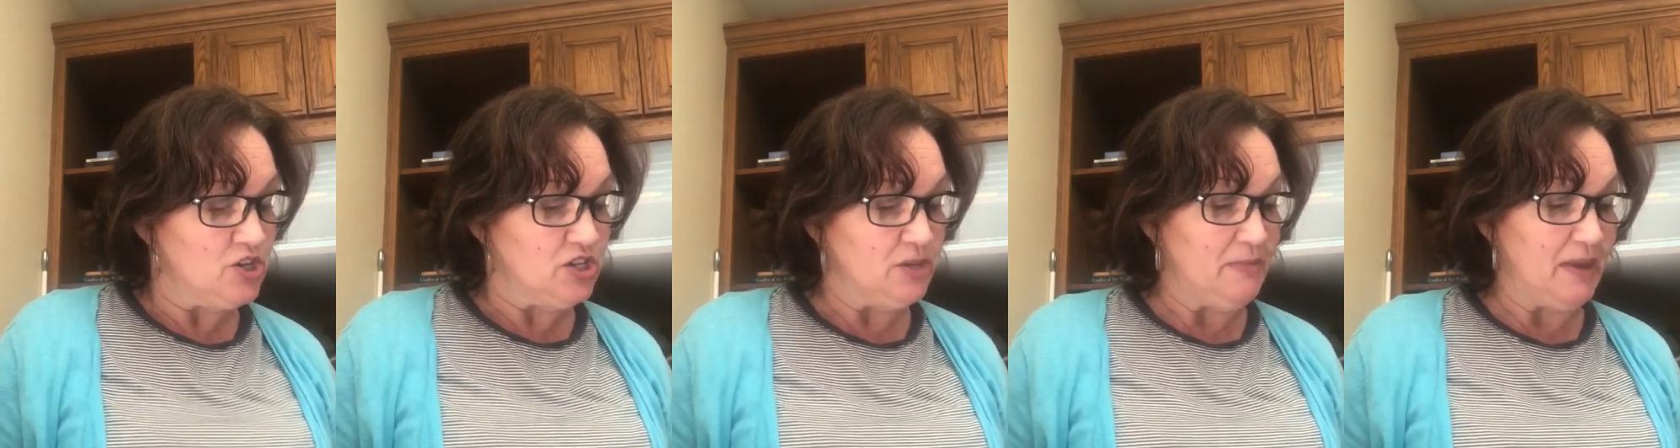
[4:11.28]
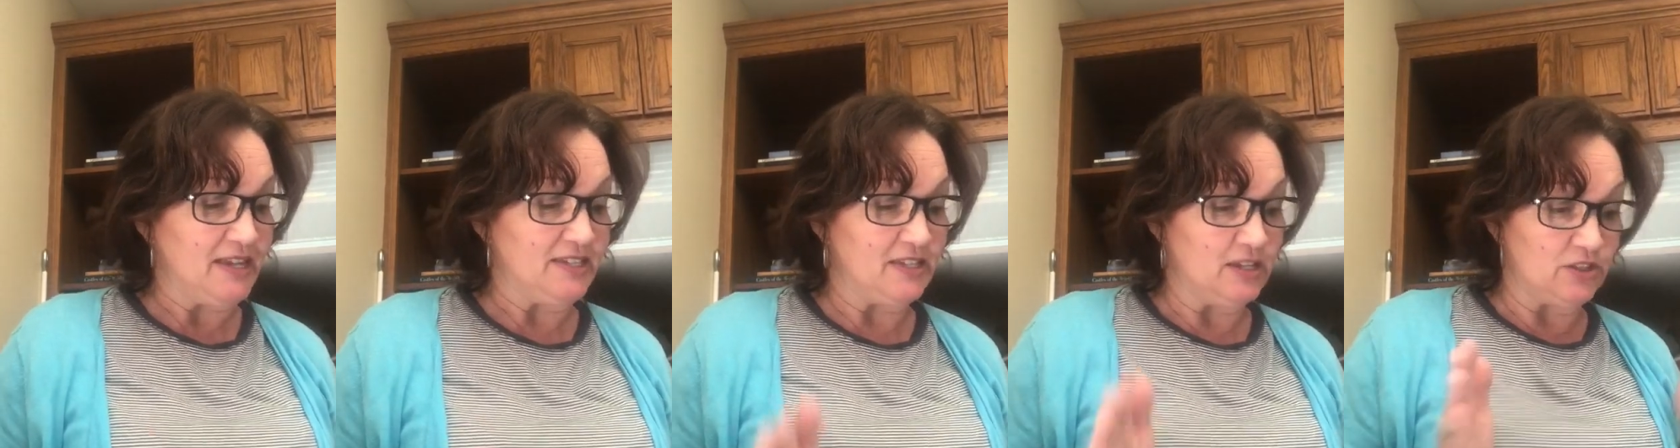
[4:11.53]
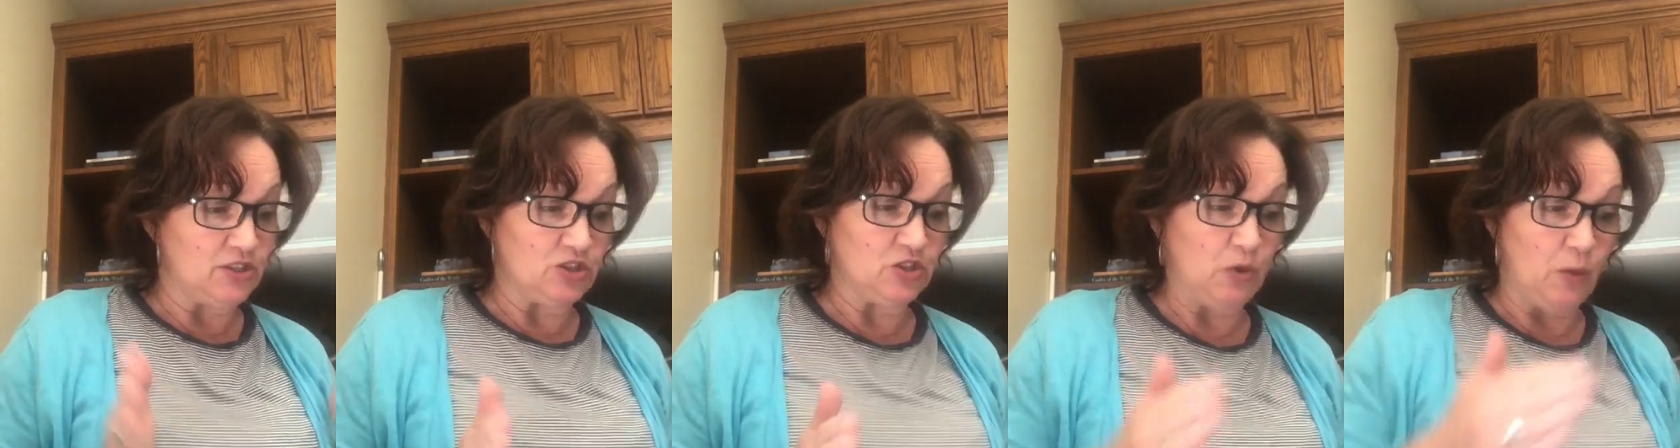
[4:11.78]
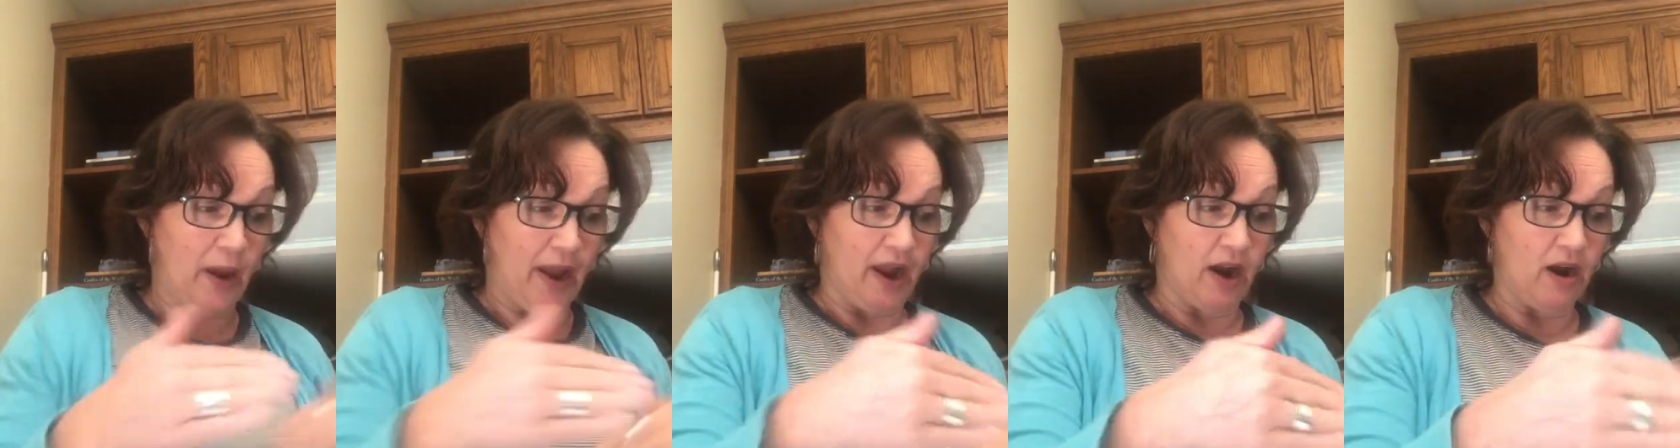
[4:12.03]
She makes it
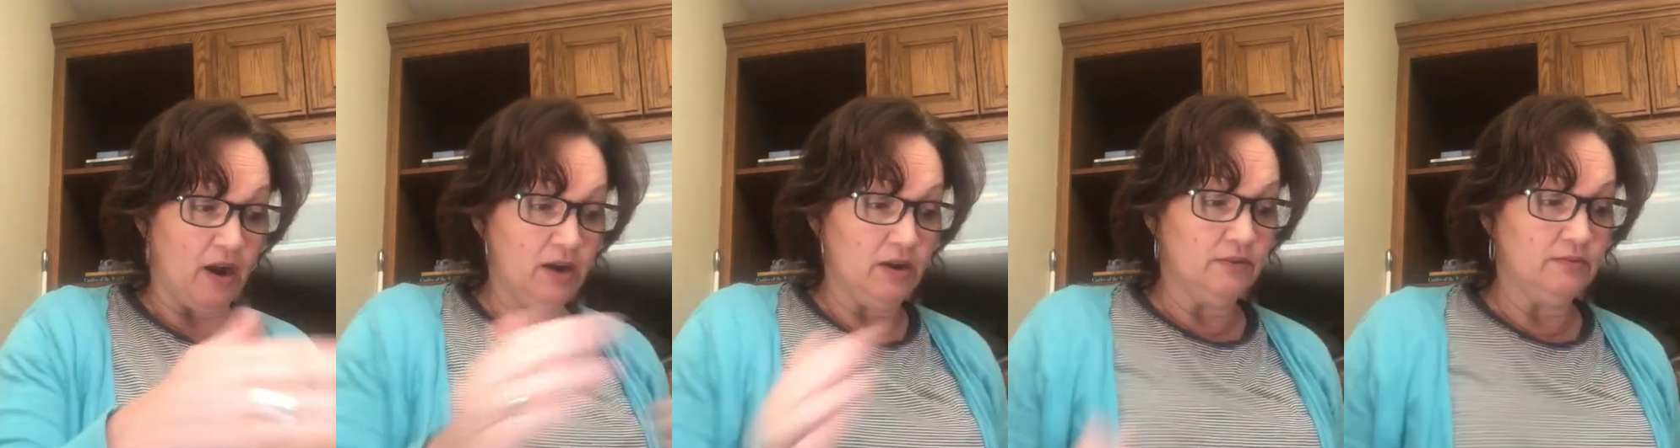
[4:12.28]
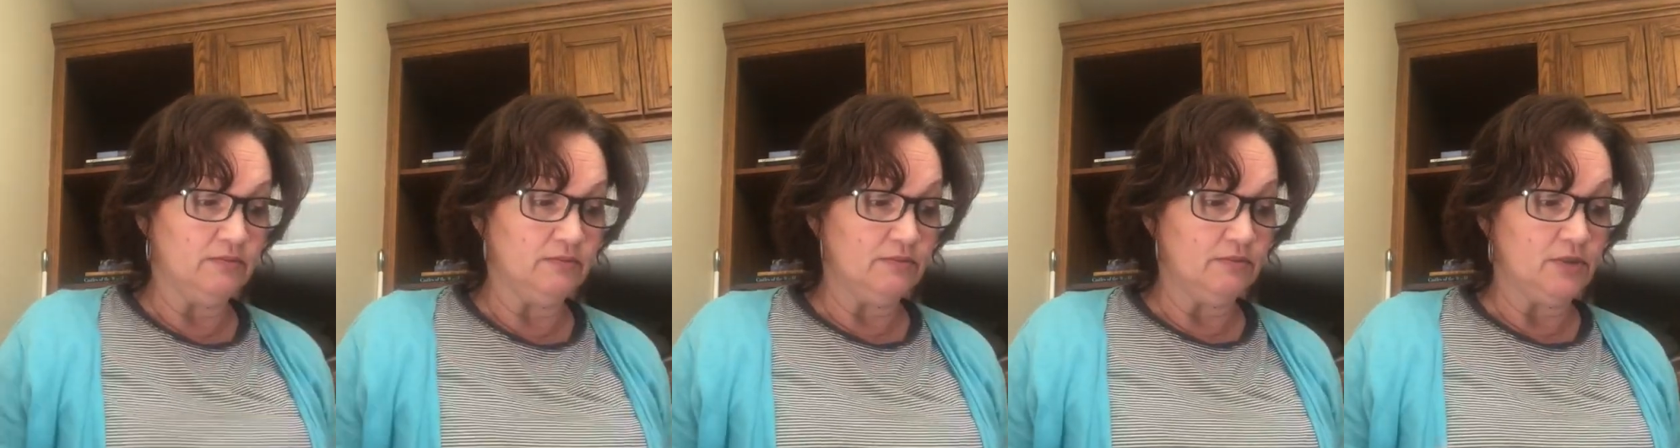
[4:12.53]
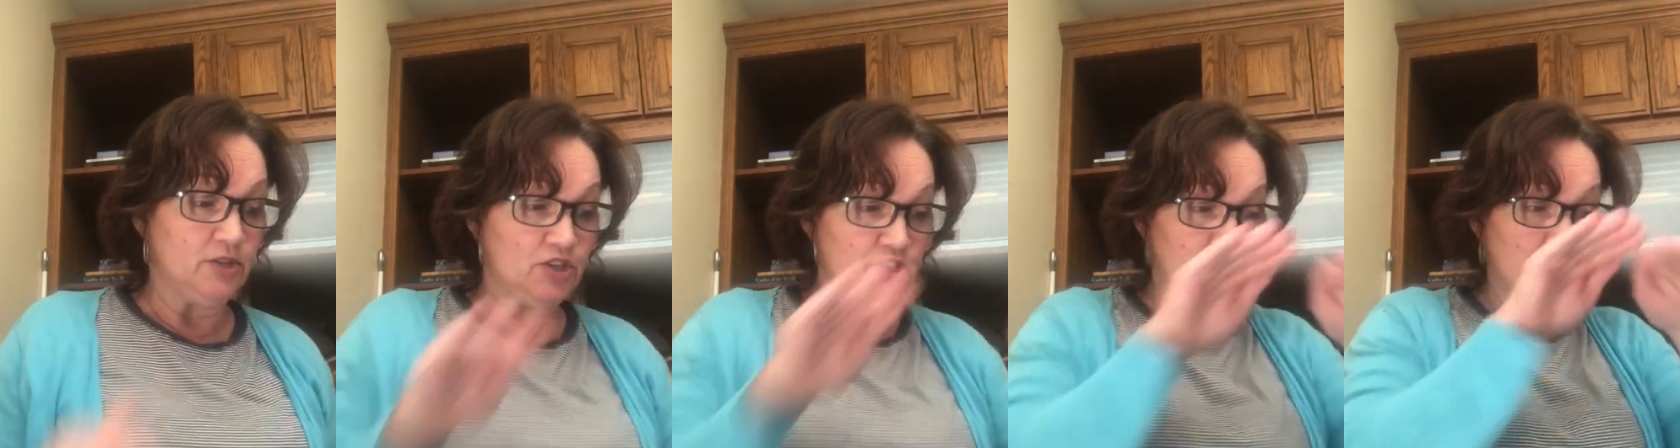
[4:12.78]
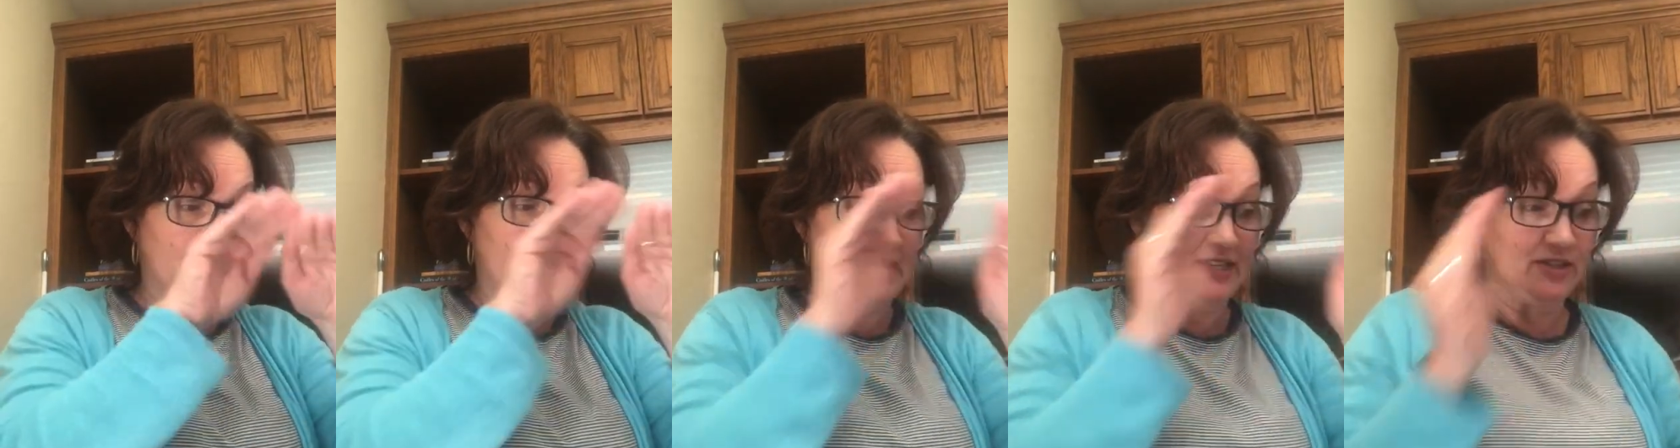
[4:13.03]
square.
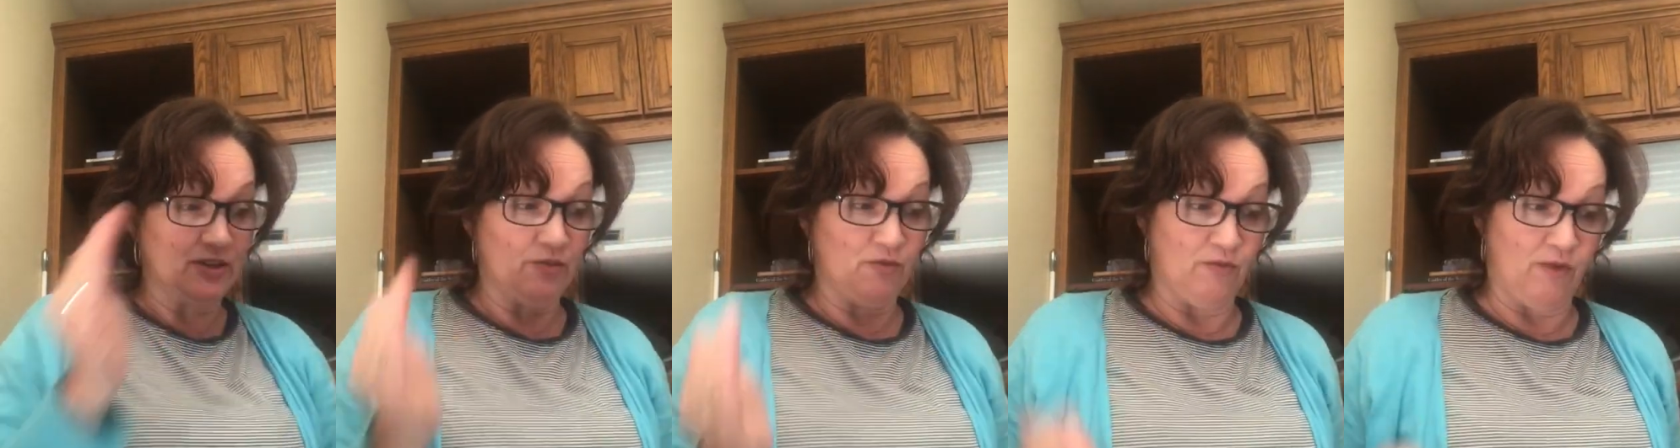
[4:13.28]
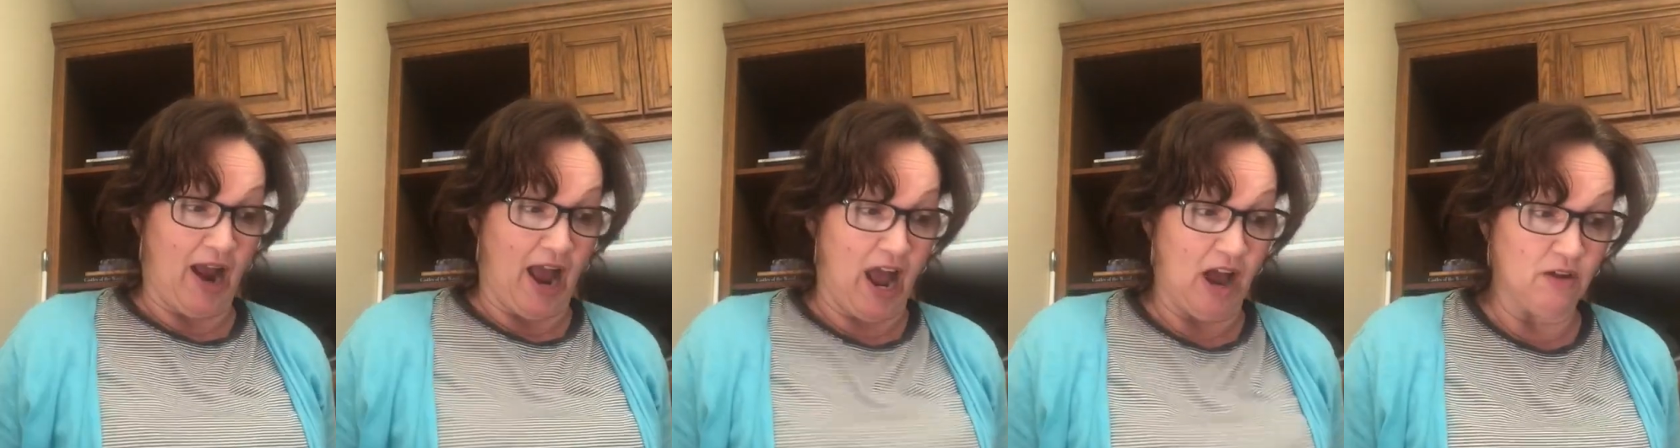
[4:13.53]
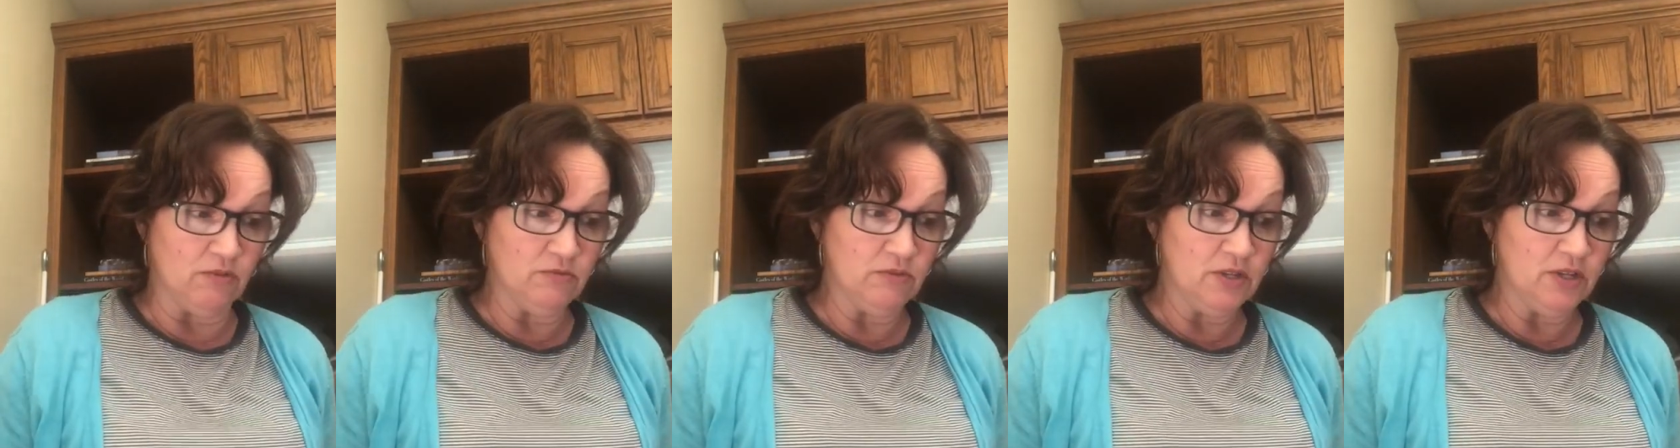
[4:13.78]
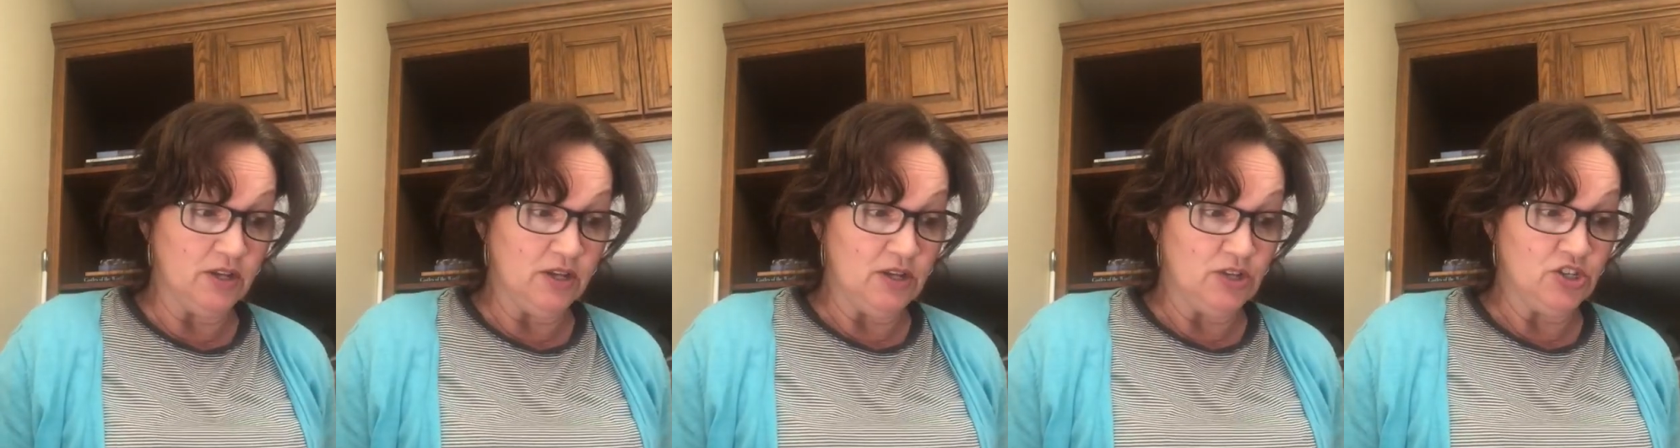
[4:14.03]
She makes it round.